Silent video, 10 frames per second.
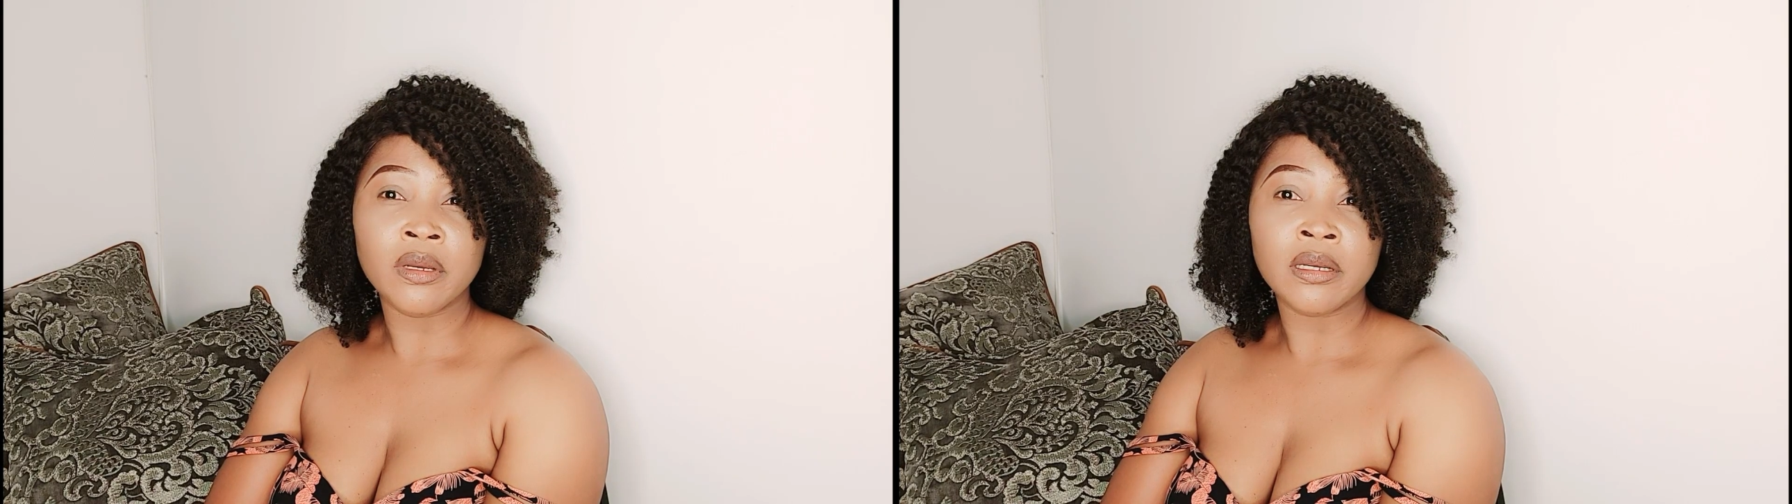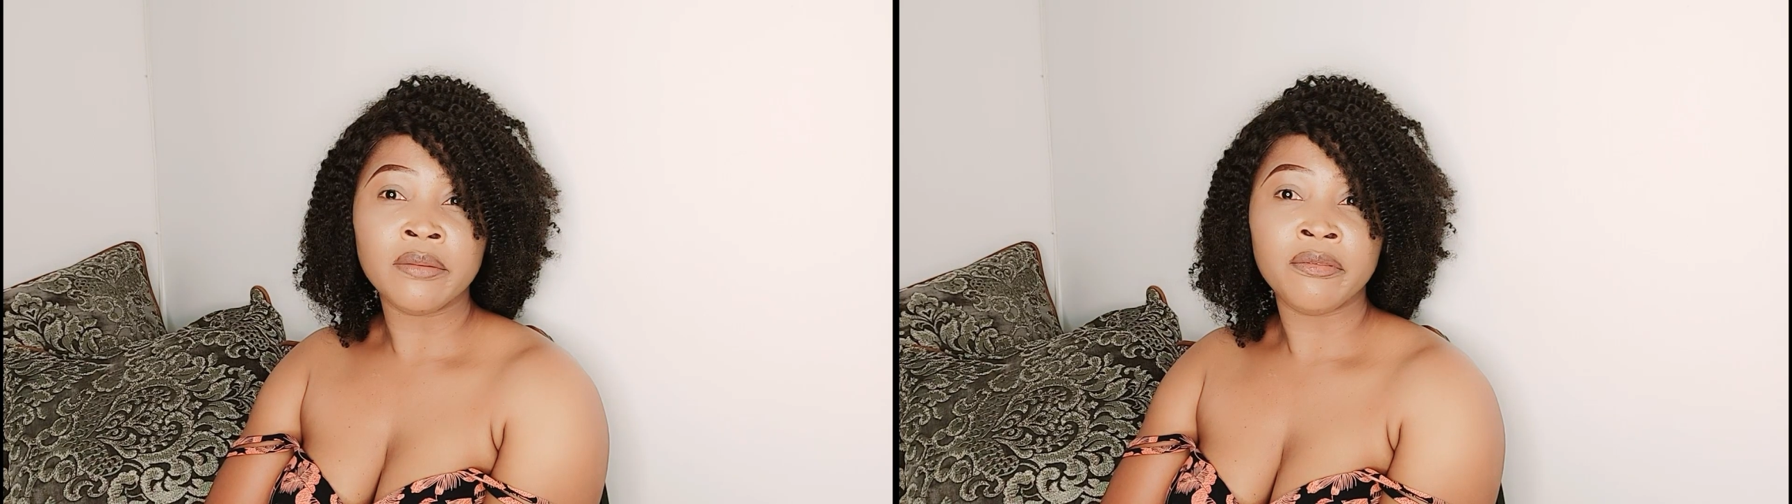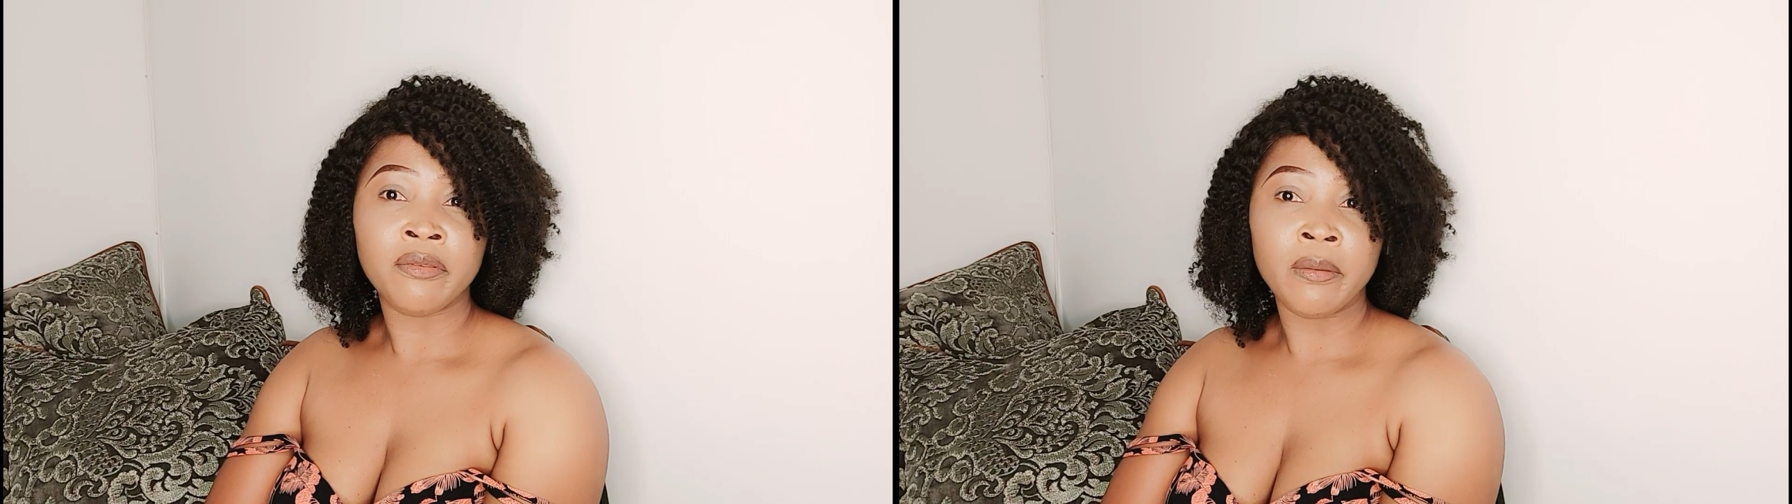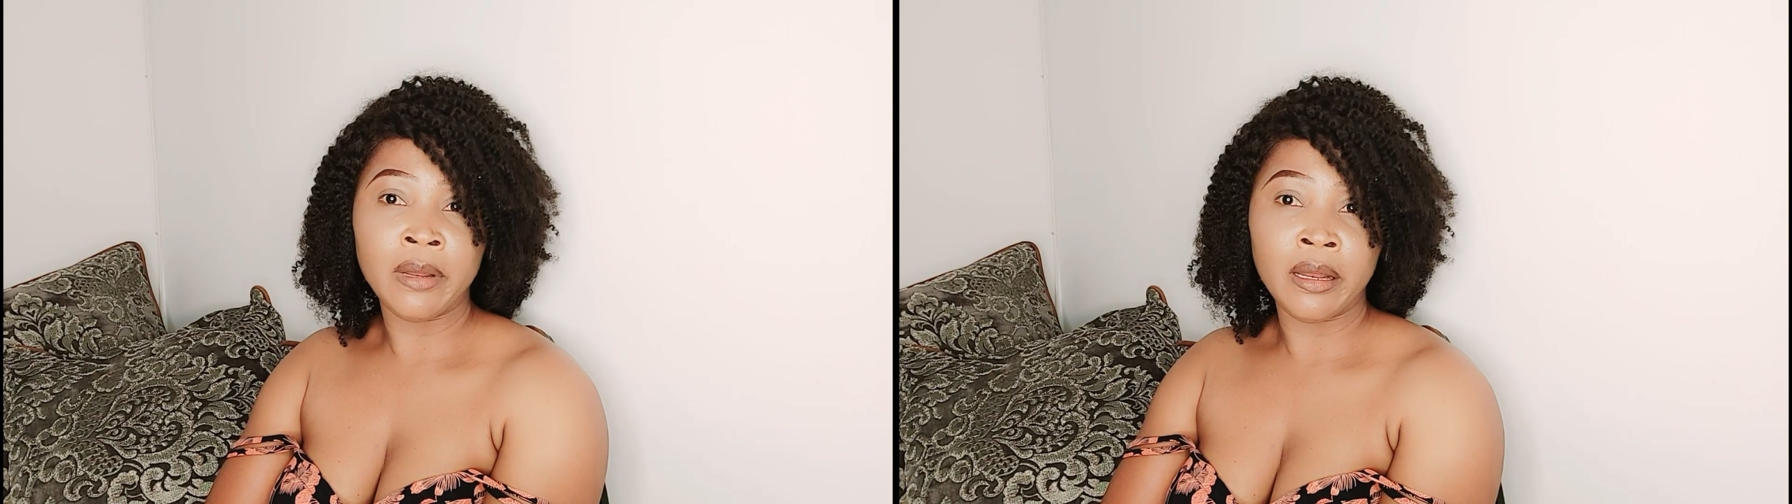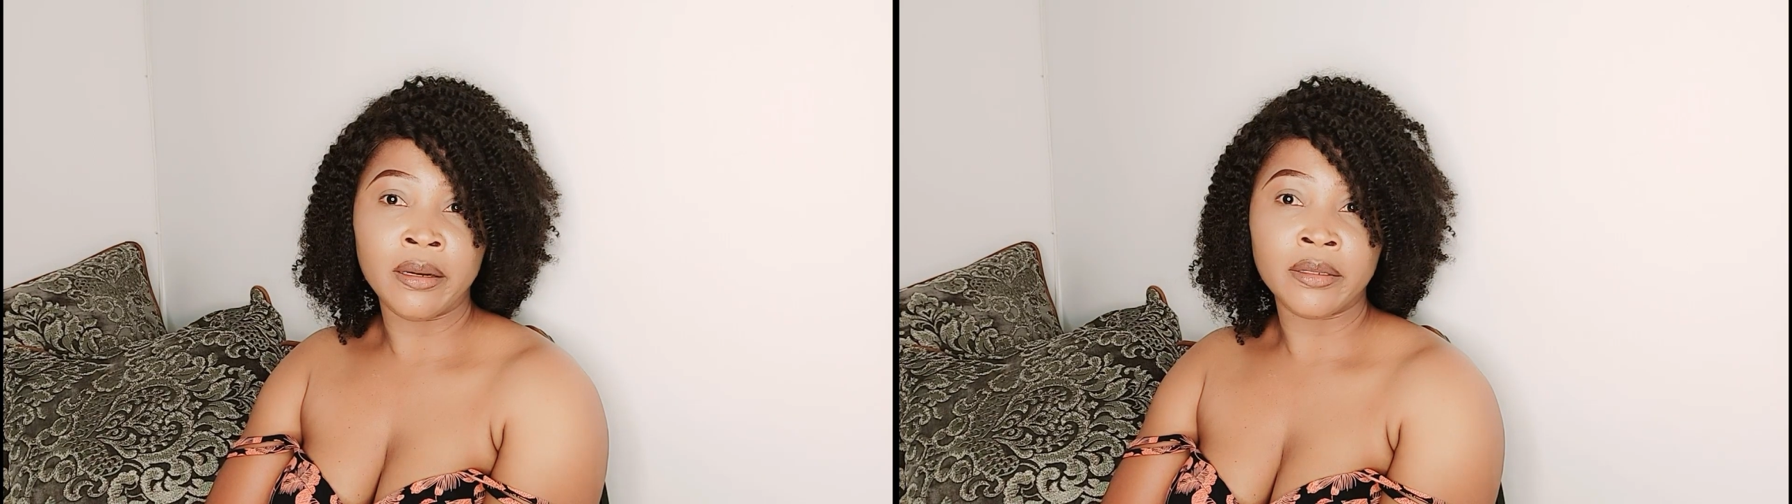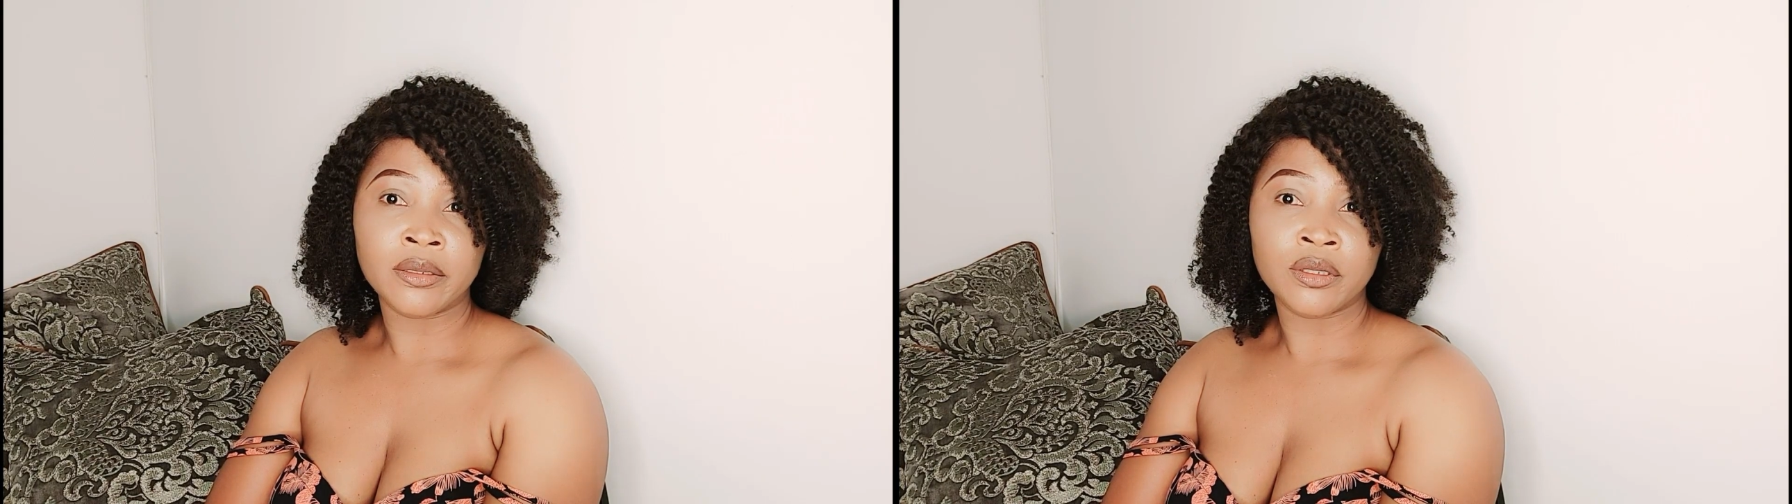a formula